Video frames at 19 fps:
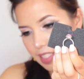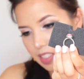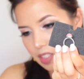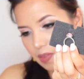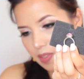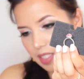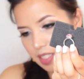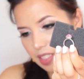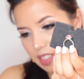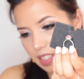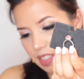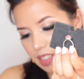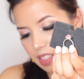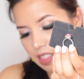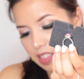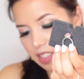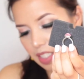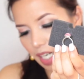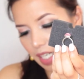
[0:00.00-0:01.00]
This one is in
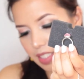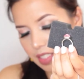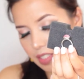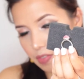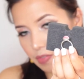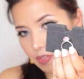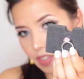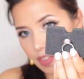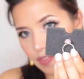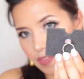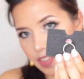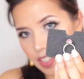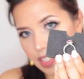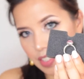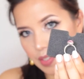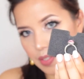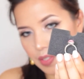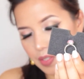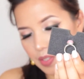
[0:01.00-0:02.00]
the size
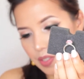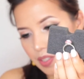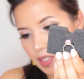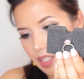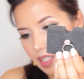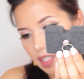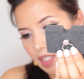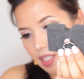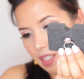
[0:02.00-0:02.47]
52.